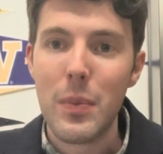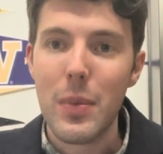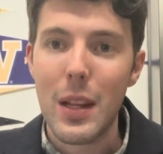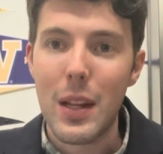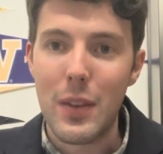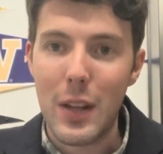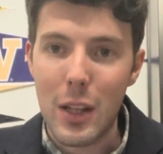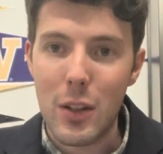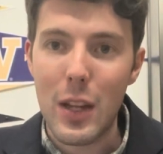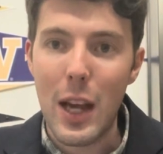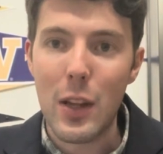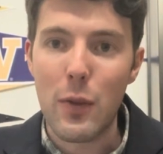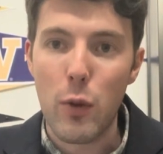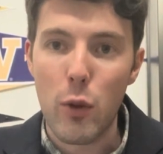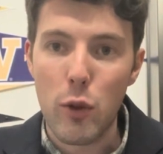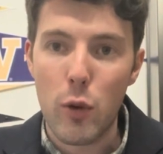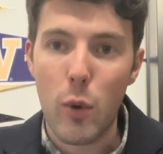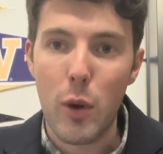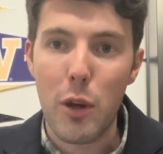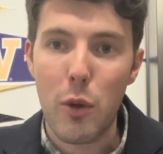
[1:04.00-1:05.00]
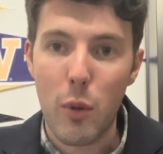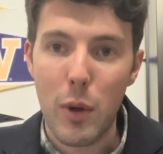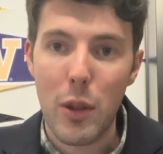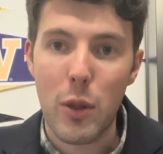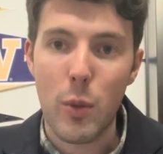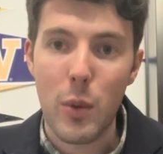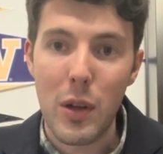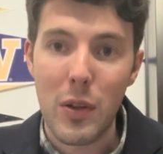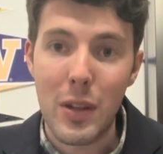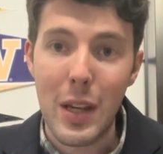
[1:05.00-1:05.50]
successful
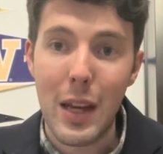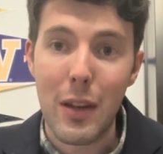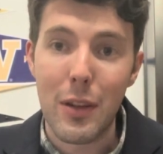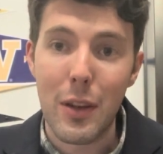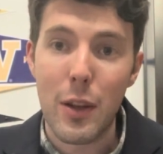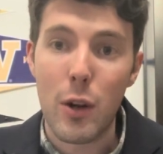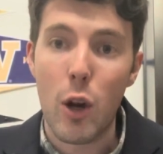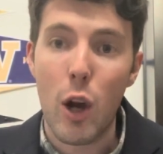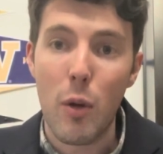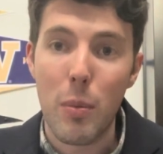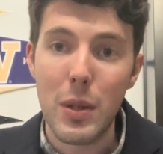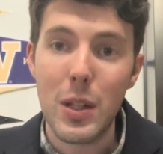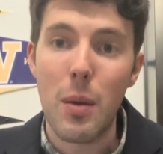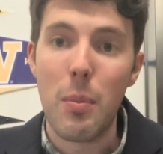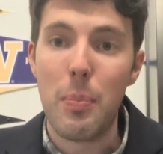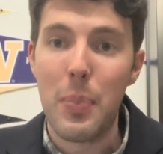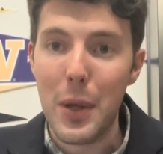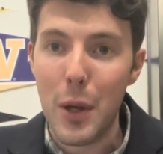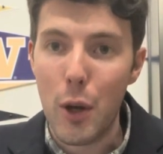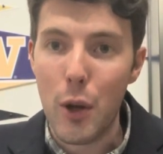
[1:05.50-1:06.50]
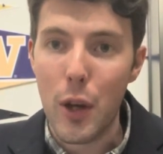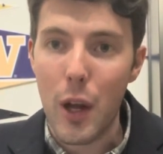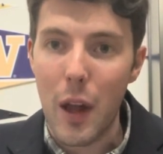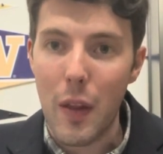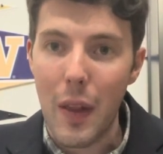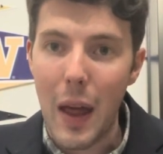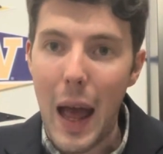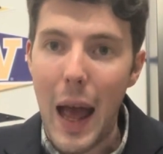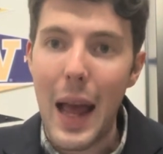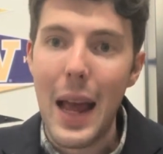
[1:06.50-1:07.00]
2023 season. They're hoping to build on
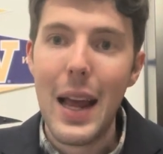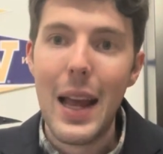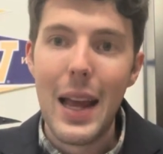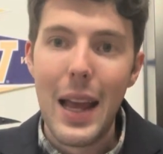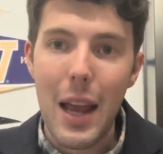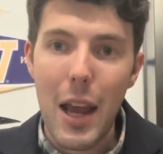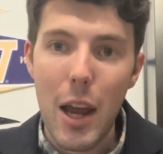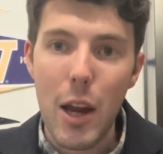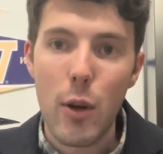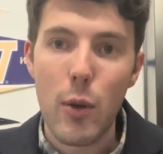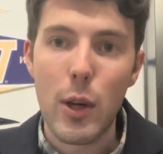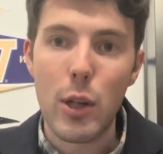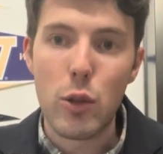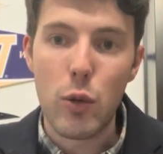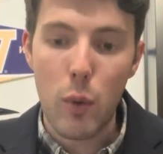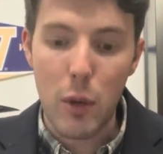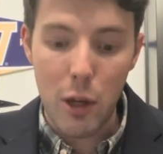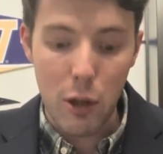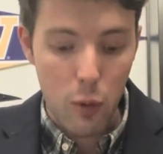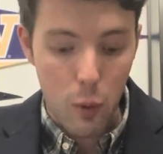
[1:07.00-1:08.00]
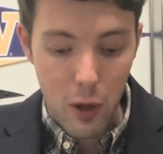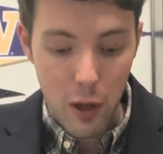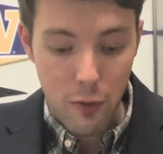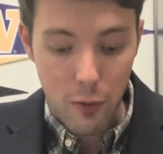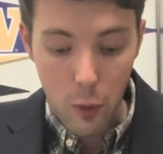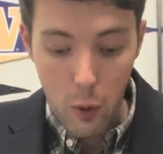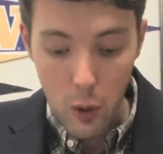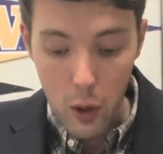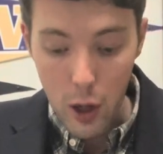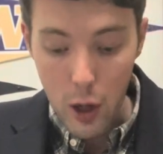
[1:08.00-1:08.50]
that entering
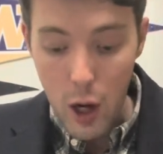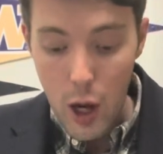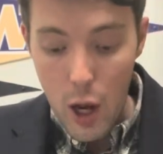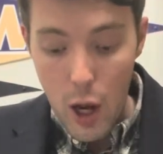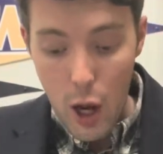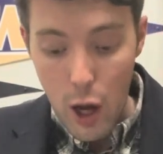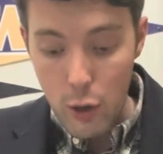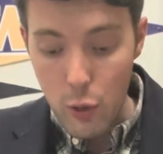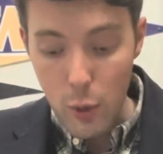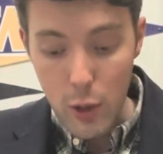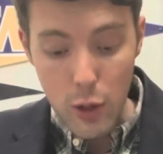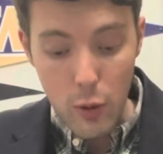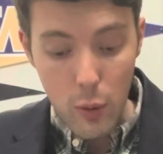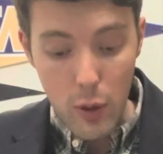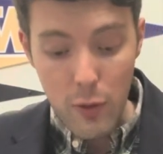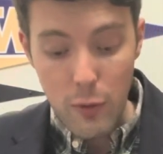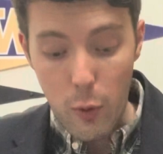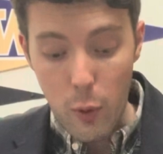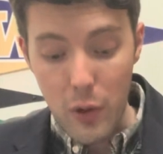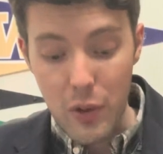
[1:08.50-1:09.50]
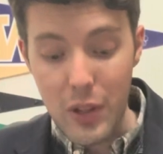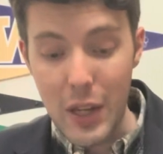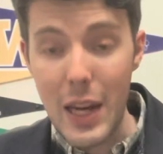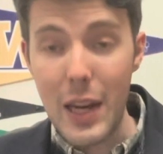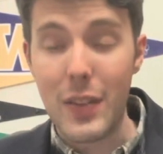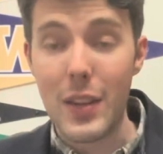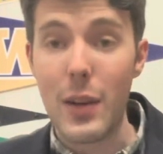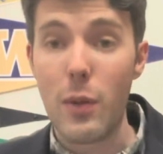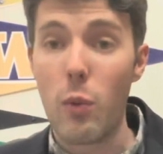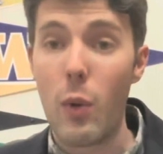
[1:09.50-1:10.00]
2024, a 2024
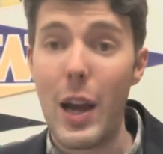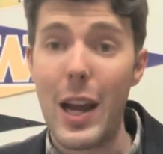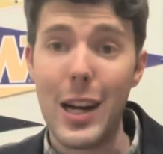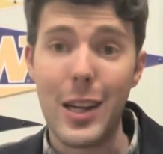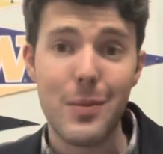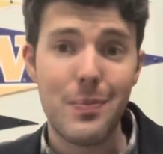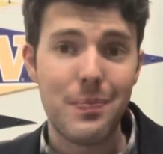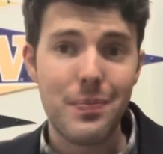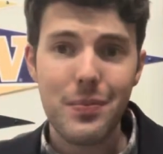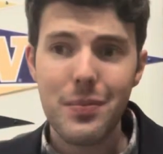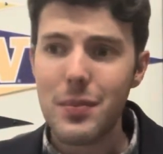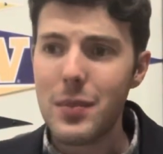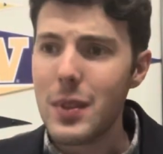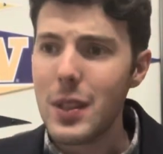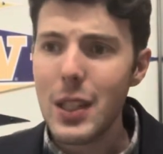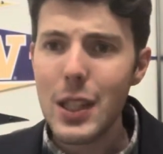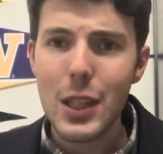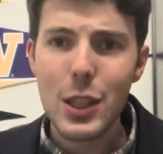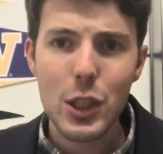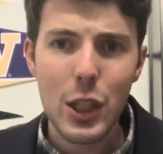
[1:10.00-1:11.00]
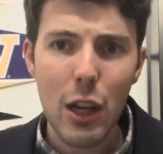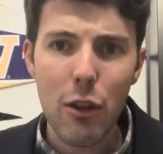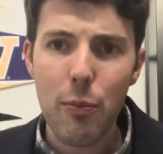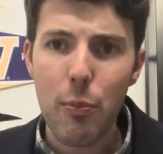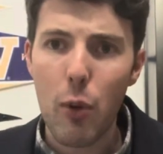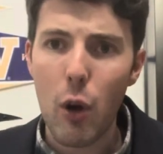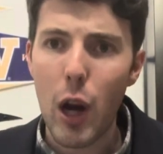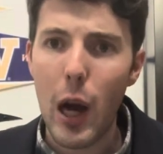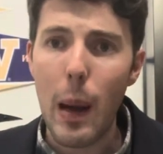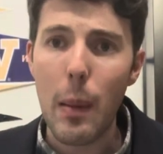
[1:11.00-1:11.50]
season where Jeff
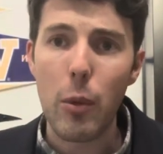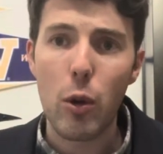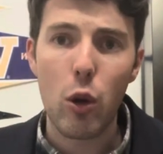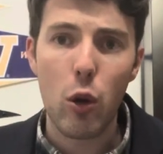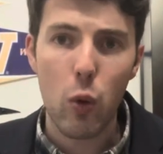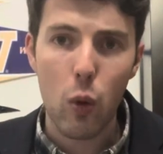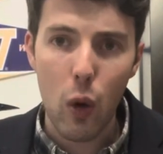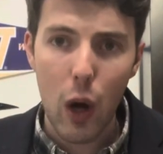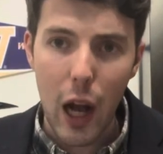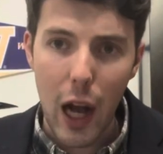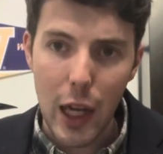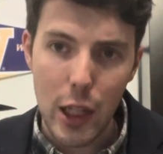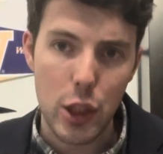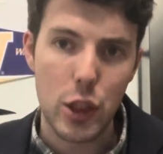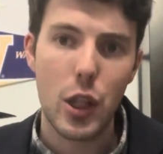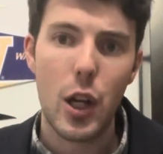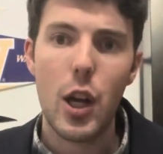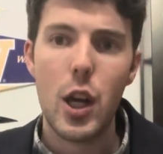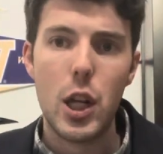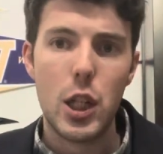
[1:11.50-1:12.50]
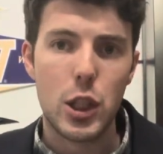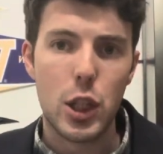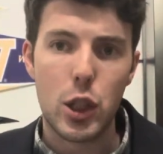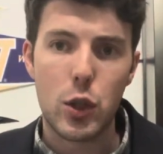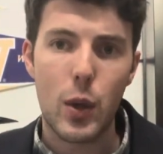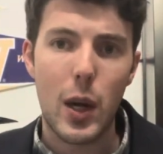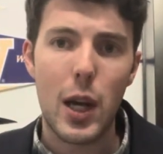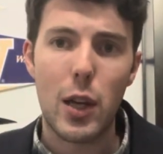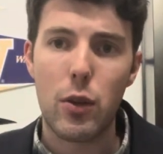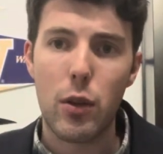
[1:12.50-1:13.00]
Brohm crushed the
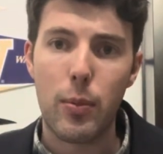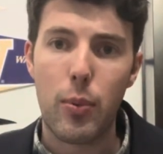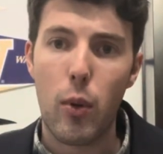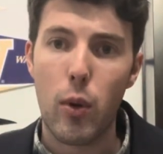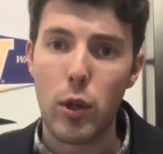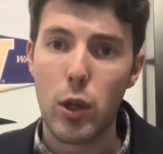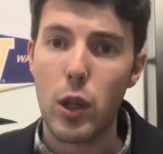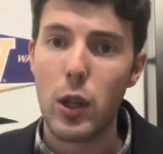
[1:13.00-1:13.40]
transfer portal.